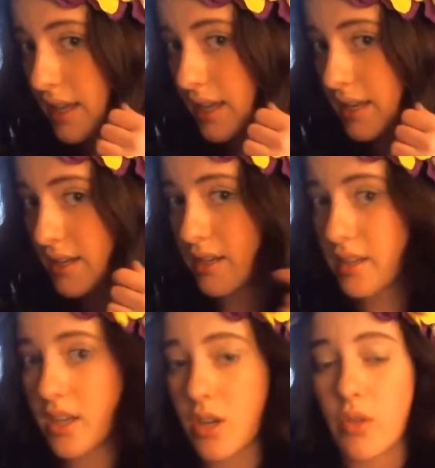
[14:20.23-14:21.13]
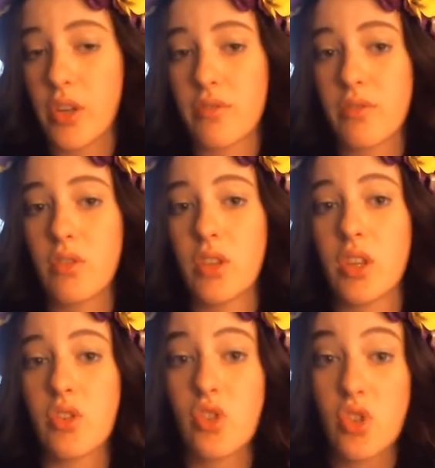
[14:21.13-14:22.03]
And you know,
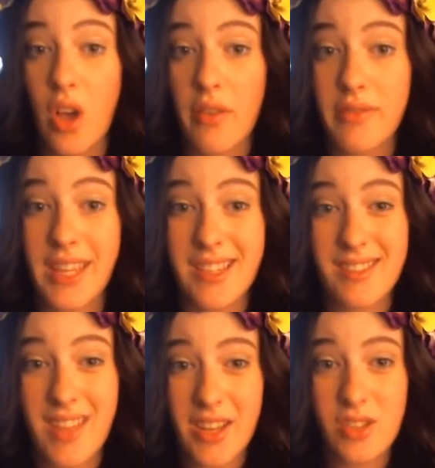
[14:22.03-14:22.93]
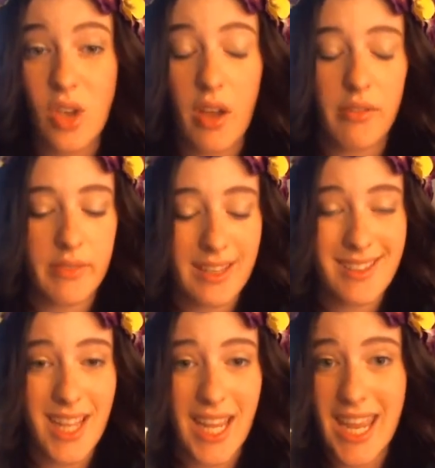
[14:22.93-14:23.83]
they're soft, they stay soft, they
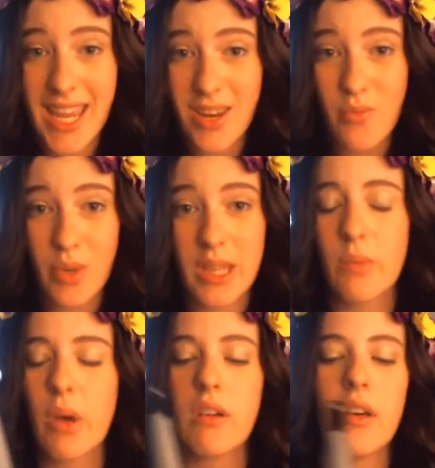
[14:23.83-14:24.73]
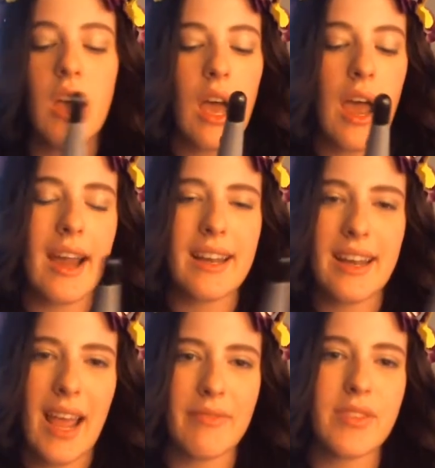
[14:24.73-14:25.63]
stay in really well. I
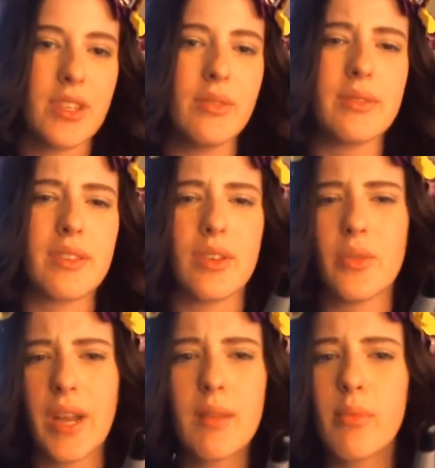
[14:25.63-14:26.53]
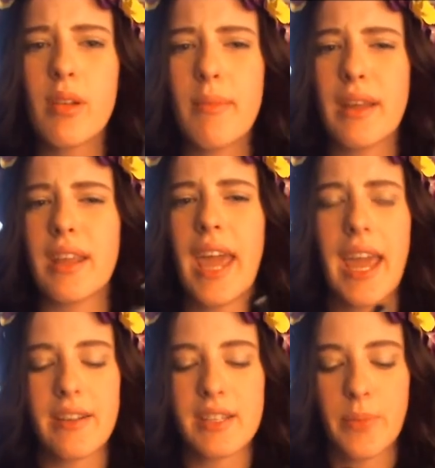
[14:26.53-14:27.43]
didn't have to use an incredible amount of
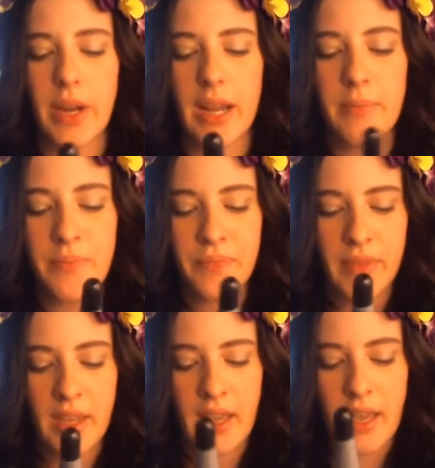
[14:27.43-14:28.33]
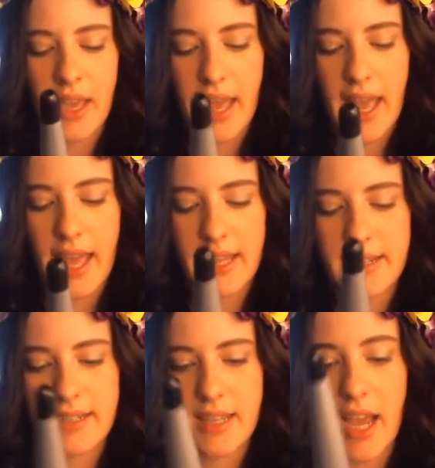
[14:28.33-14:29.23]
hairspray,
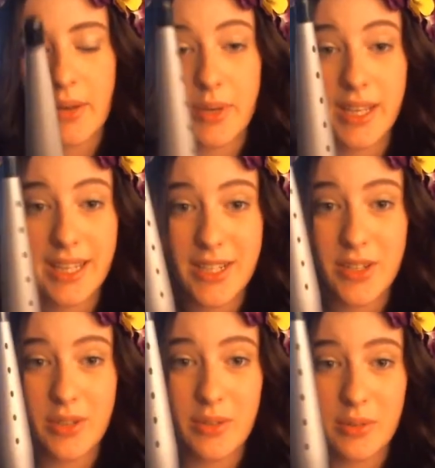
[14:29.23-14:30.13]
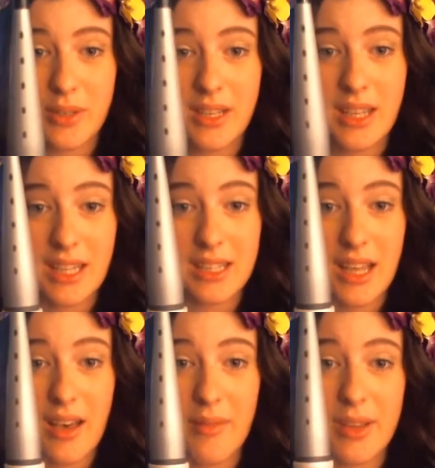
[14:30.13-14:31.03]
and I really do
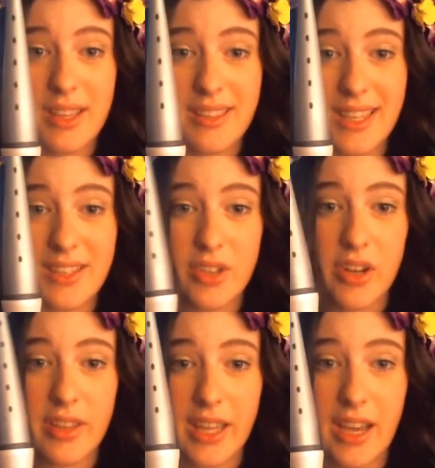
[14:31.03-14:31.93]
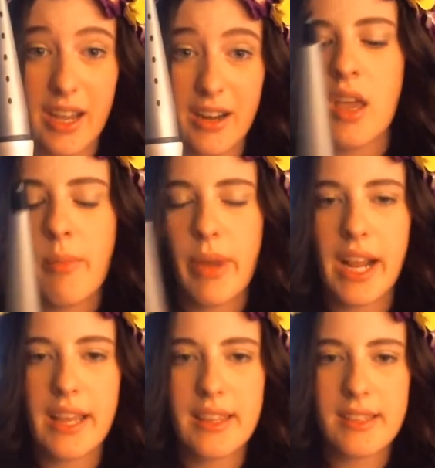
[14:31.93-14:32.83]
love this curling iron. But I
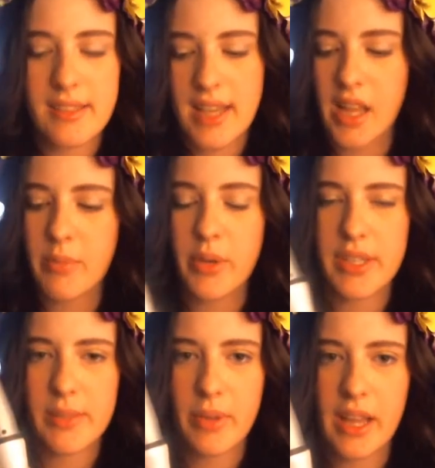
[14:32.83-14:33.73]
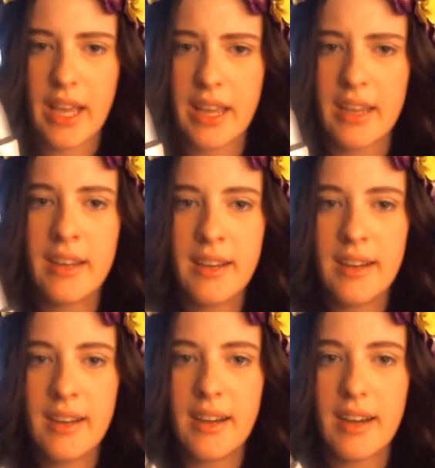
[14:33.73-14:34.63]
got this at Sally Beauty Supply
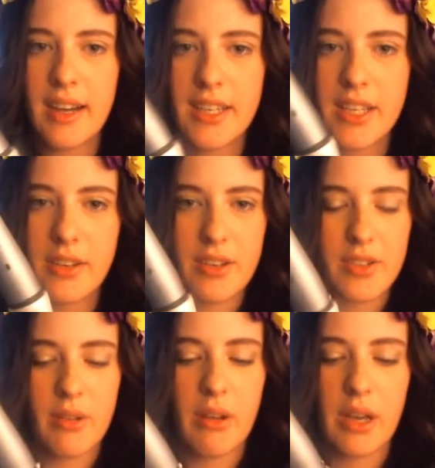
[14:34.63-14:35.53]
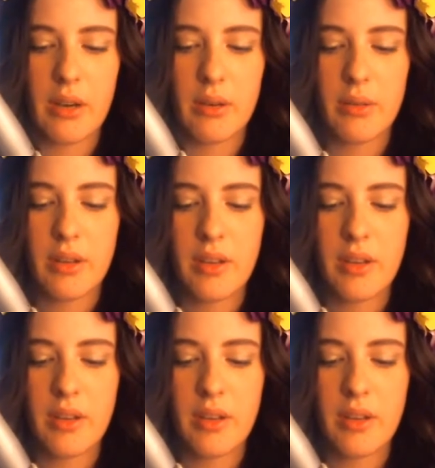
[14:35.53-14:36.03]
a year or so ago